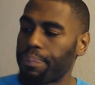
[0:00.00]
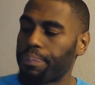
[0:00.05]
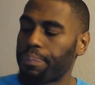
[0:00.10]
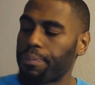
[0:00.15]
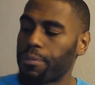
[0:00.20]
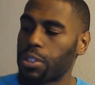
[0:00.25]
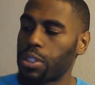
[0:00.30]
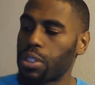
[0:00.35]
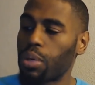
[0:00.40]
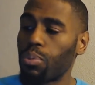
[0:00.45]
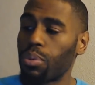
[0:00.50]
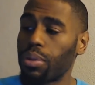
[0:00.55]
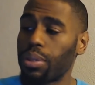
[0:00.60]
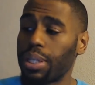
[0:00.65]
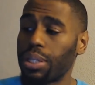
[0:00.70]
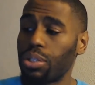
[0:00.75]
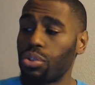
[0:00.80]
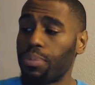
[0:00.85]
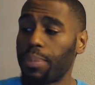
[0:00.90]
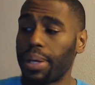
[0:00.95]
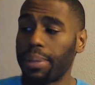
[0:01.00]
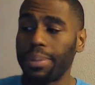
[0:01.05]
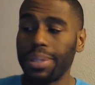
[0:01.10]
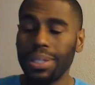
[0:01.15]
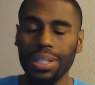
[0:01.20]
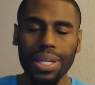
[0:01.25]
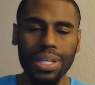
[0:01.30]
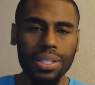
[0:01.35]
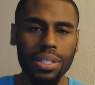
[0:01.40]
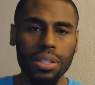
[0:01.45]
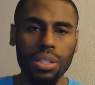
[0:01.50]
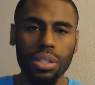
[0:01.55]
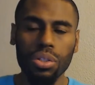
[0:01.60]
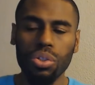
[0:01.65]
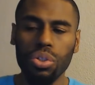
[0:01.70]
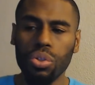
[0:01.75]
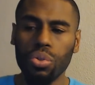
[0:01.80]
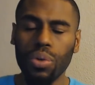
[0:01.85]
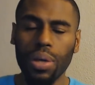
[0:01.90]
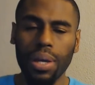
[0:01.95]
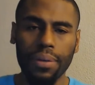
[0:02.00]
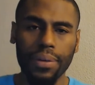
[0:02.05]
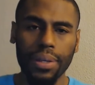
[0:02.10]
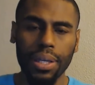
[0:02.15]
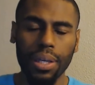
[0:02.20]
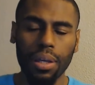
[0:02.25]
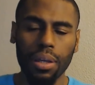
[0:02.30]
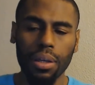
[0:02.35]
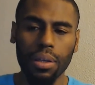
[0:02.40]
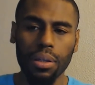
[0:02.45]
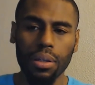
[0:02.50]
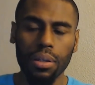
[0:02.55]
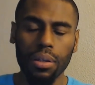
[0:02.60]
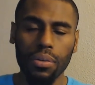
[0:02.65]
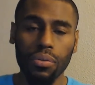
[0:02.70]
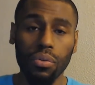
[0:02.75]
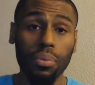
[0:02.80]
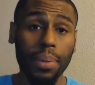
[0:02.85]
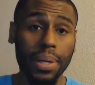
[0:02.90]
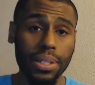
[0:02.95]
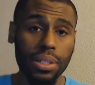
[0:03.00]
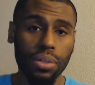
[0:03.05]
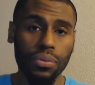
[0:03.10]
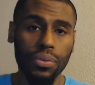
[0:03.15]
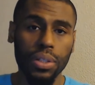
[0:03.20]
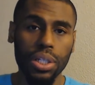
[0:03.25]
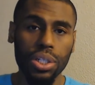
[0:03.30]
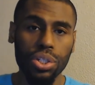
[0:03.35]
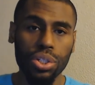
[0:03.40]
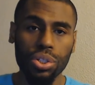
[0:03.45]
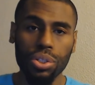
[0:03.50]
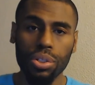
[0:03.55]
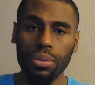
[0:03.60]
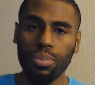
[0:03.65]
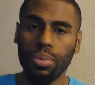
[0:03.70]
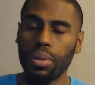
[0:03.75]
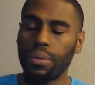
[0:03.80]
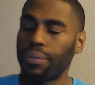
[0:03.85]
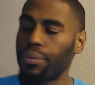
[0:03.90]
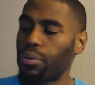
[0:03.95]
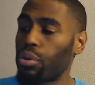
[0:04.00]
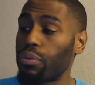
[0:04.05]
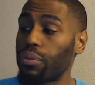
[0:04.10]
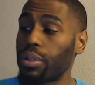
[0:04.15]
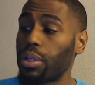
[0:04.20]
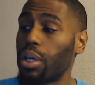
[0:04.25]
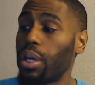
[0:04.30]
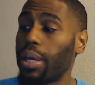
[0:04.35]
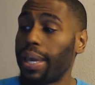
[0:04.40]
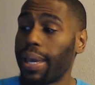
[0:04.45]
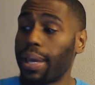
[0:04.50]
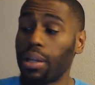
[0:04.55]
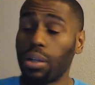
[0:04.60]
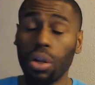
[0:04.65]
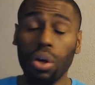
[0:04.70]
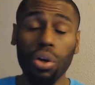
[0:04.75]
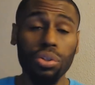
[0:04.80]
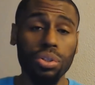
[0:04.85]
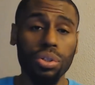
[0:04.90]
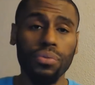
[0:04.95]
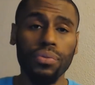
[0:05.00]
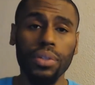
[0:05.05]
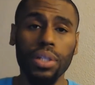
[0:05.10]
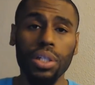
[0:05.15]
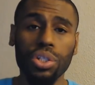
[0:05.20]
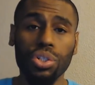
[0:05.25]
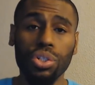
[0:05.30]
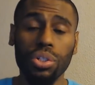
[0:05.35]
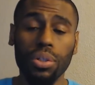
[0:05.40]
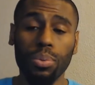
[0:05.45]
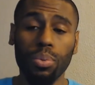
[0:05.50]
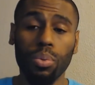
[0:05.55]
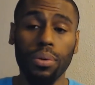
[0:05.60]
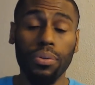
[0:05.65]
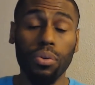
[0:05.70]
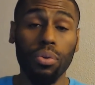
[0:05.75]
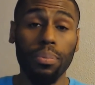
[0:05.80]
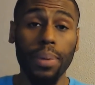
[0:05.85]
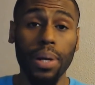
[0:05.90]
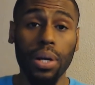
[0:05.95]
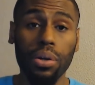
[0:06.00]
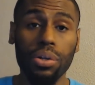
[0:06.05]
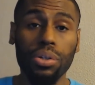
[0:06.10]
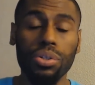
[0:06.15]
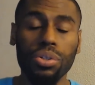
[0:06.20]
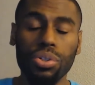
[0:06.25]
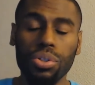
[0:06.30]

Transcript: someone that you might be destined to have a romantic relationship with, or a long-term relationship with, or marriage.